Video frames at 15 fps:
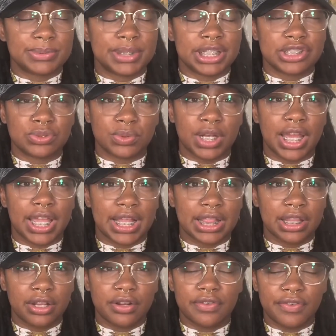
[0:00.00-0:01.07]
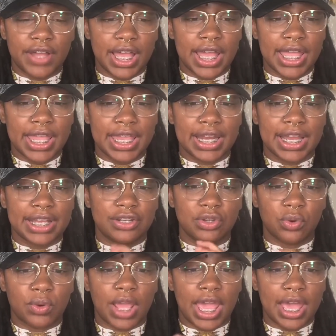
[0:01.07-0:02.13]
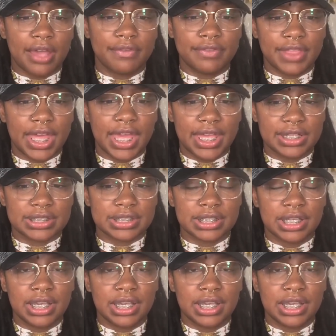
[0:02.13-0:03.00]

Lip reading: because when I clarify and I don't have that,